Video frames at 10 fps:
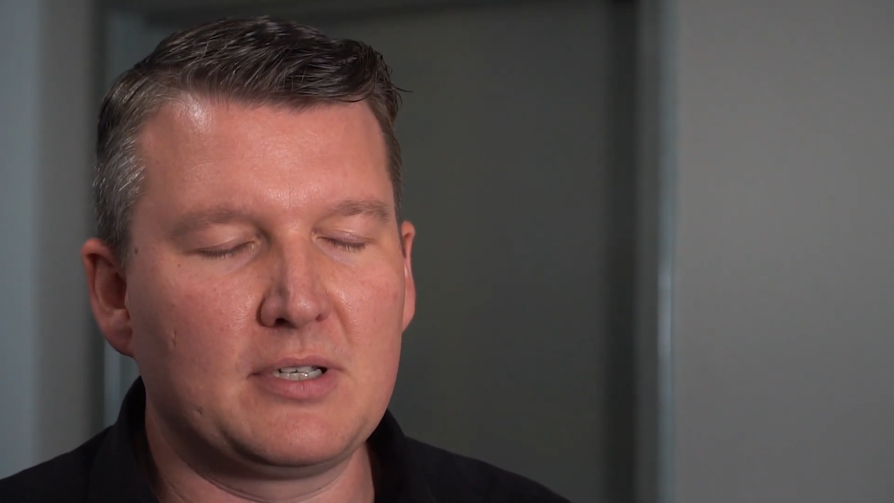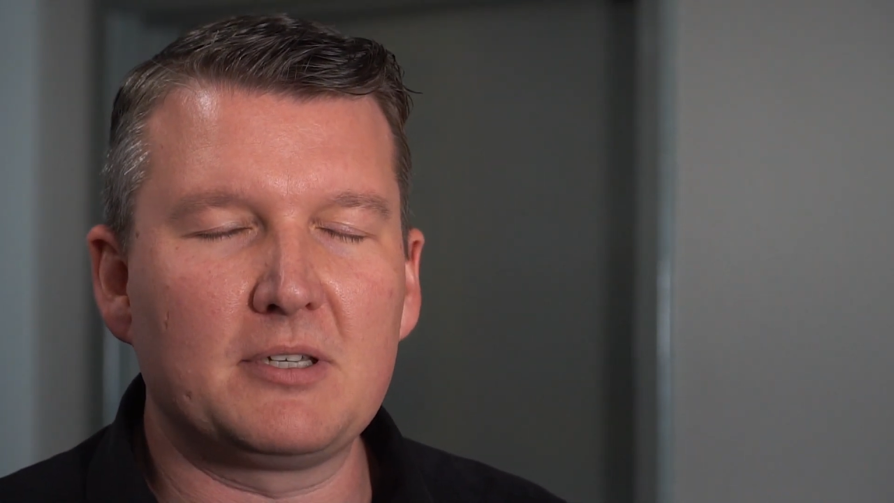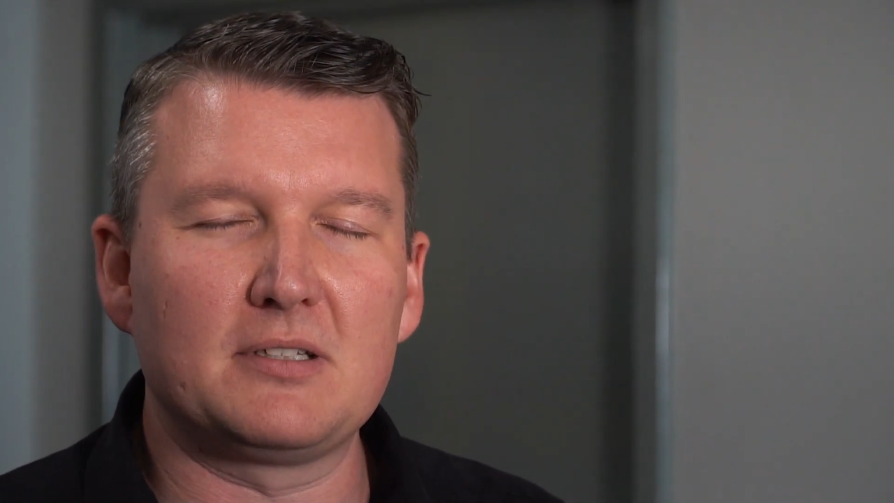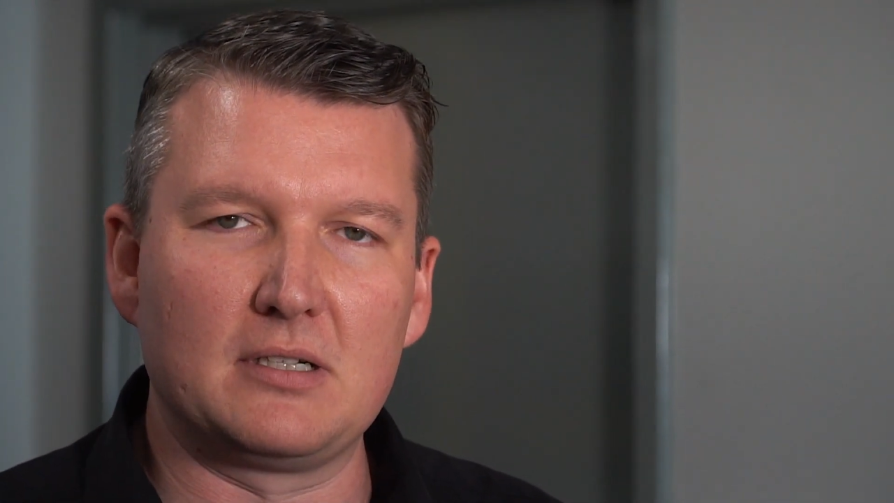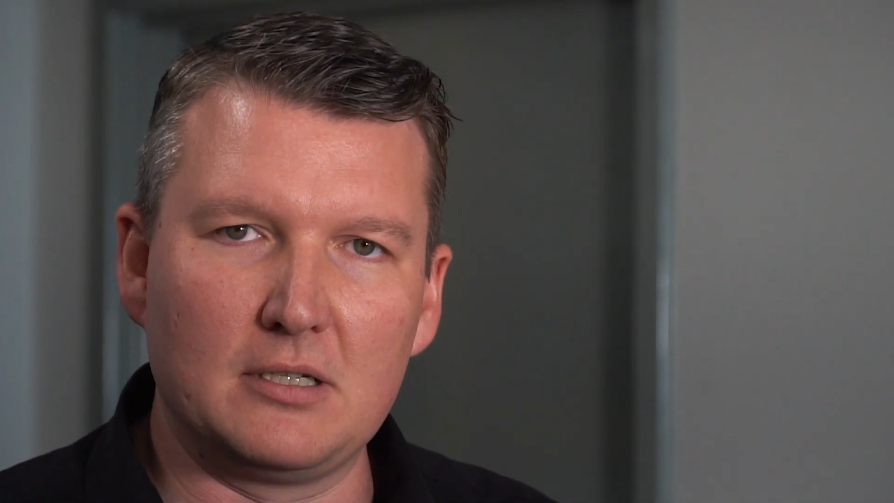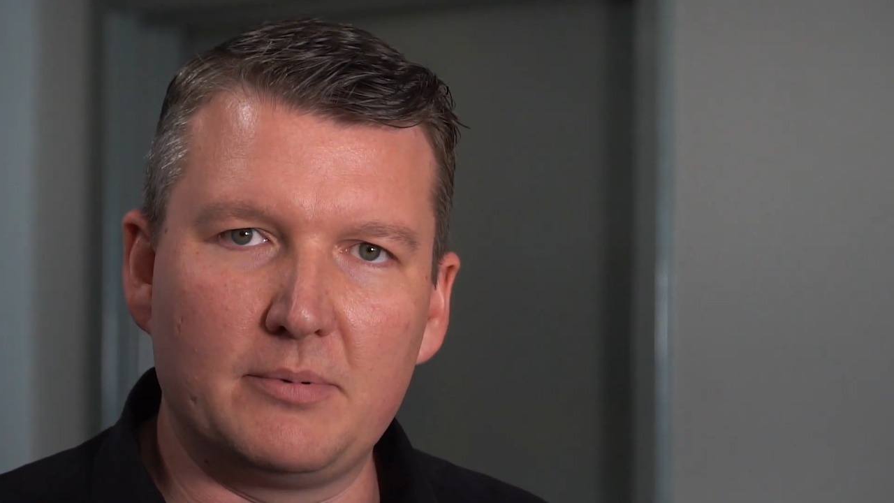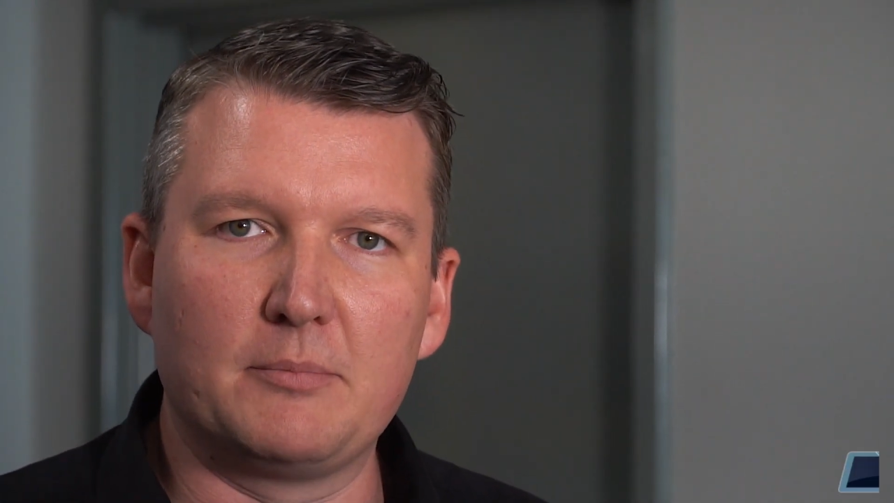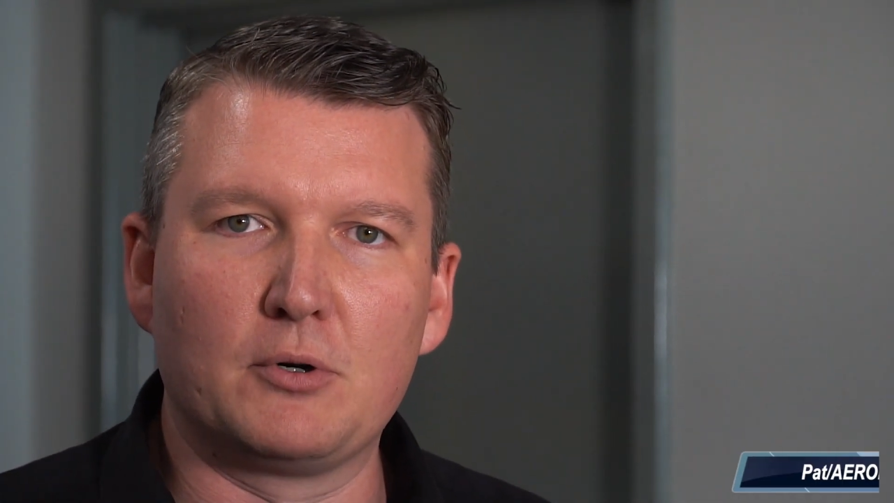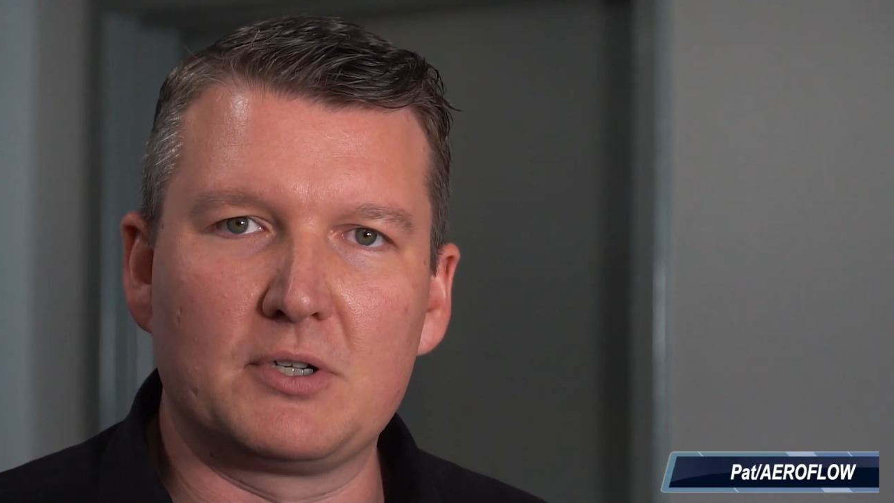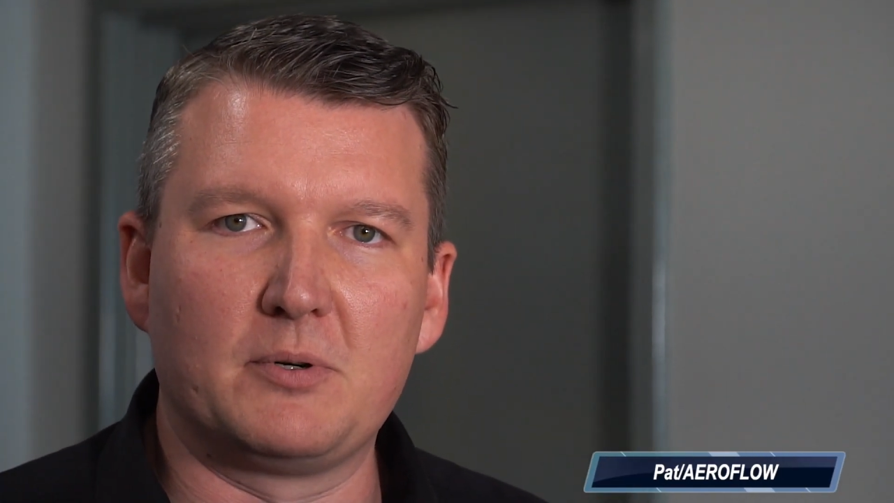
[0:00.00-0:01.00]
something that's a little
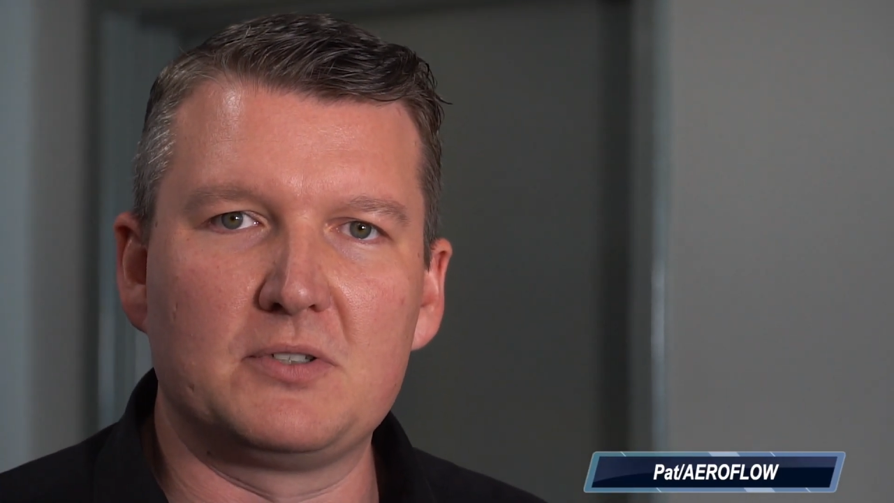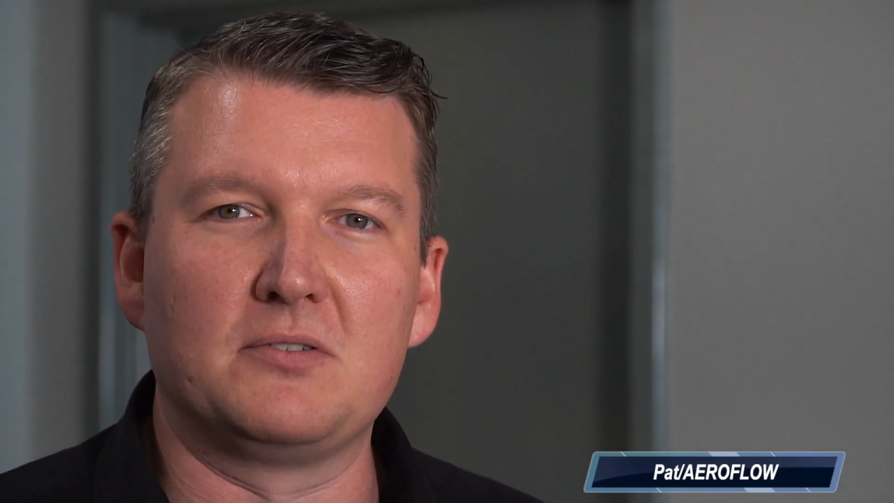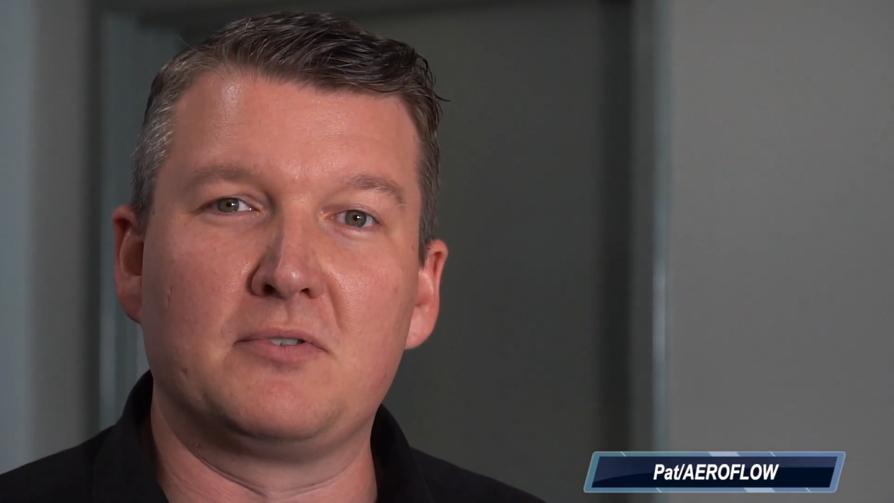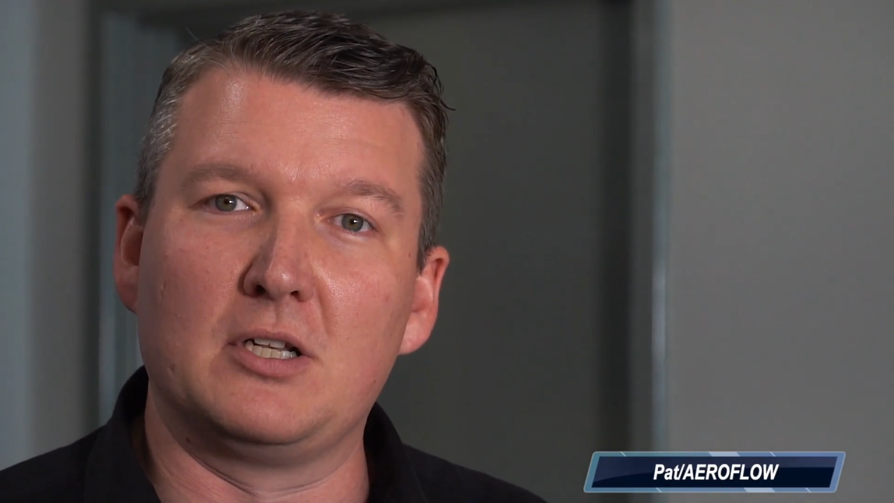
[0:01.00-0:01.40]
bit more responsive,